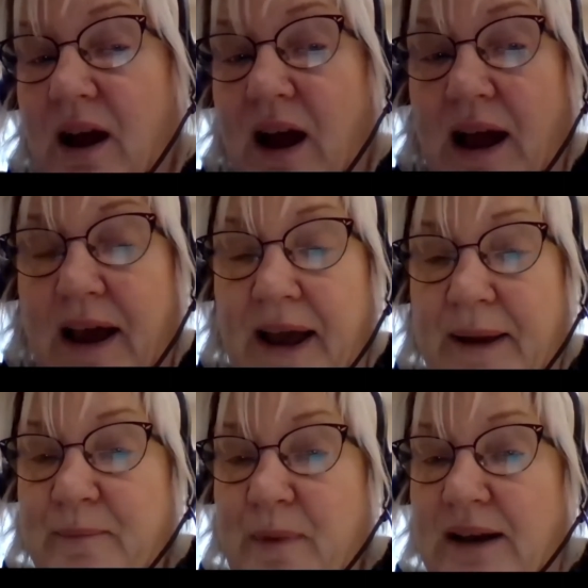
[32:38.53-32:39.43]

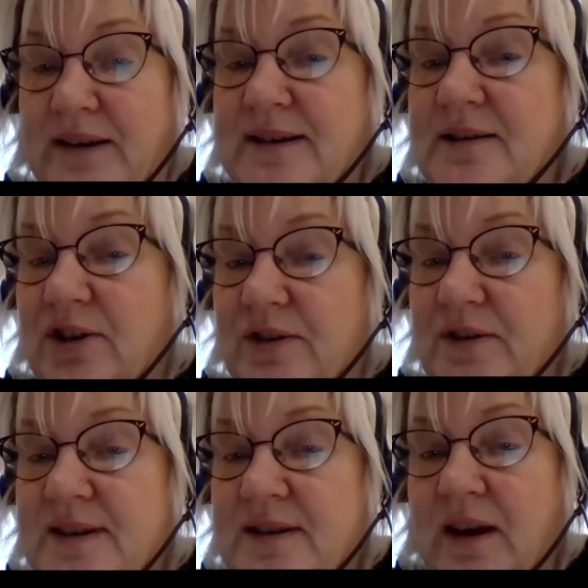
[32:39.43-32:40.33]
and
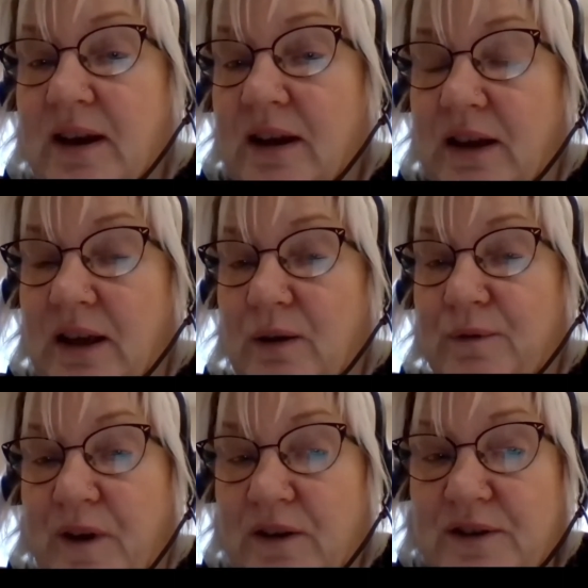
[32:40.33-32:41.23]
discuss that you
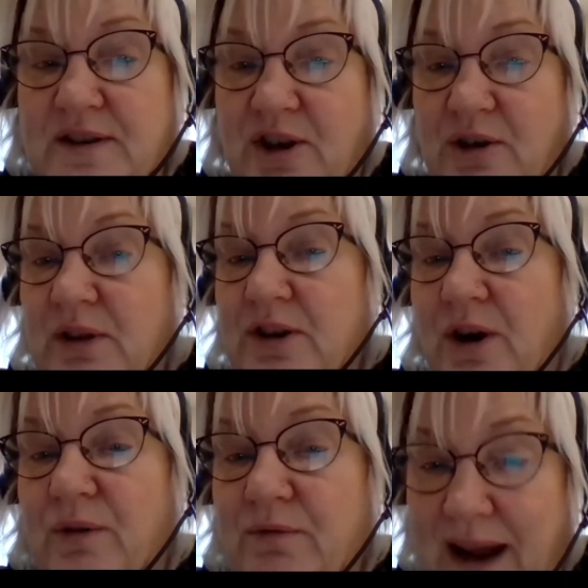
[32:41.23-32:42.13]
feel the school are
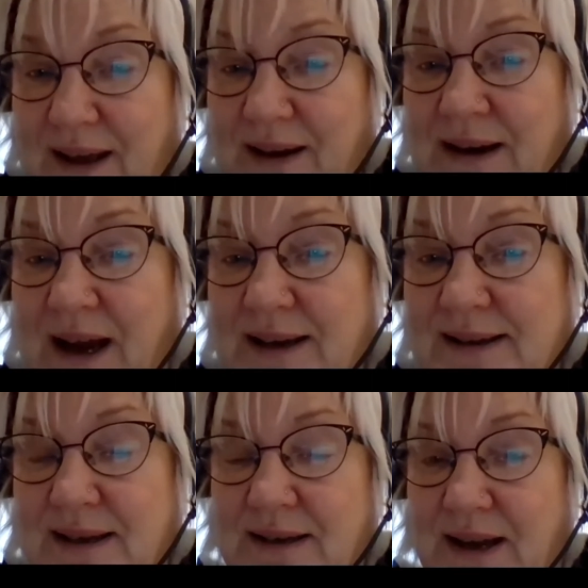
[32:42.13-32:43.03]
not
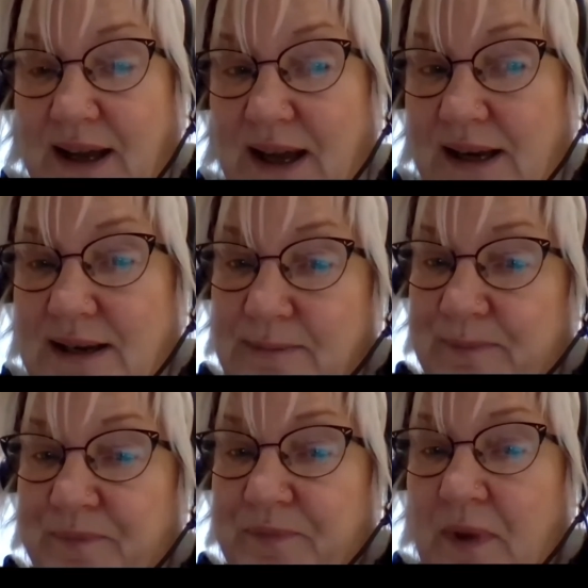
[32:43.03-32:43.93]
recognising need.
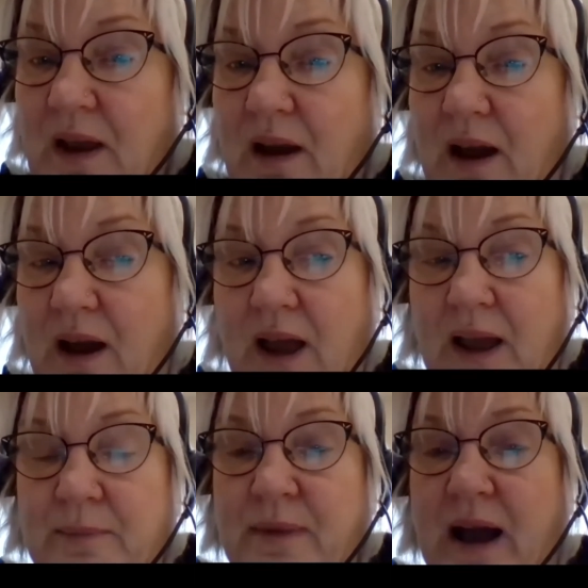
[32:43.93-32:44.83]

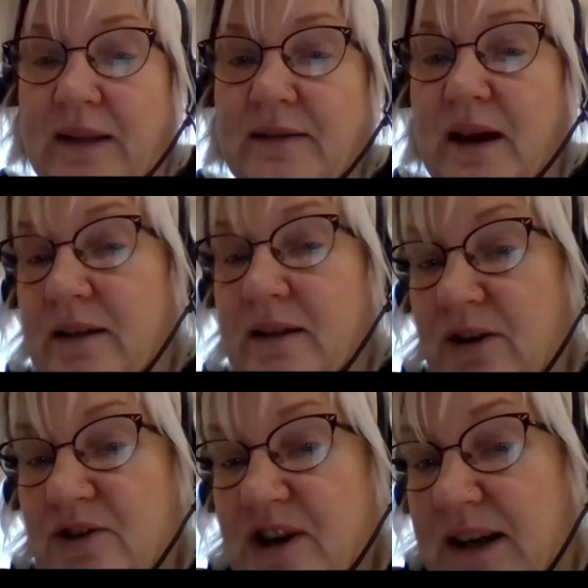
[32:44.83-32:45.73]
And that
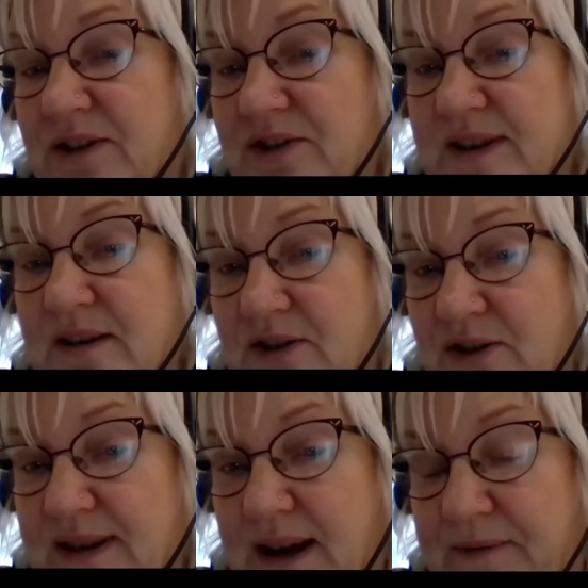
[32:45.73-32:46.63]
your child
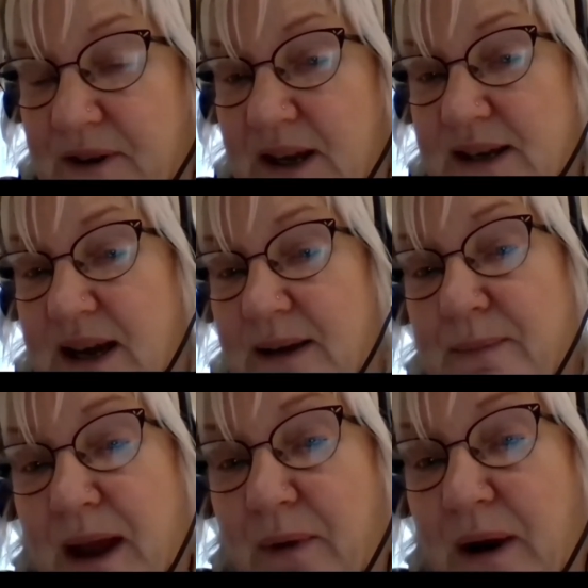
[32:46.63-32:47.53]
does have a need, and it
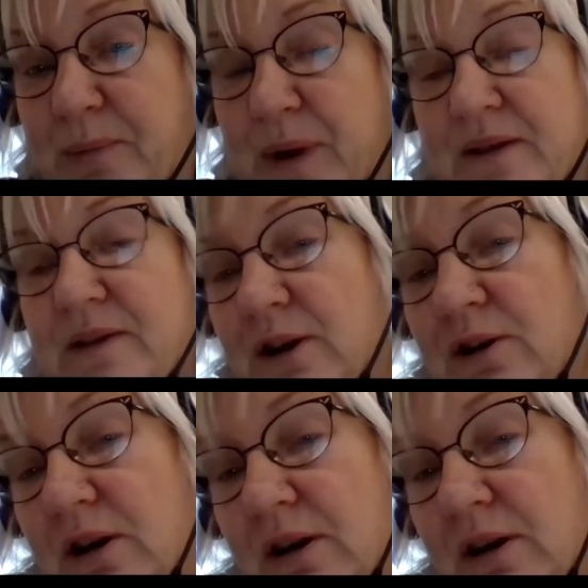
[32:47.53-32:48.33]
may well be that the local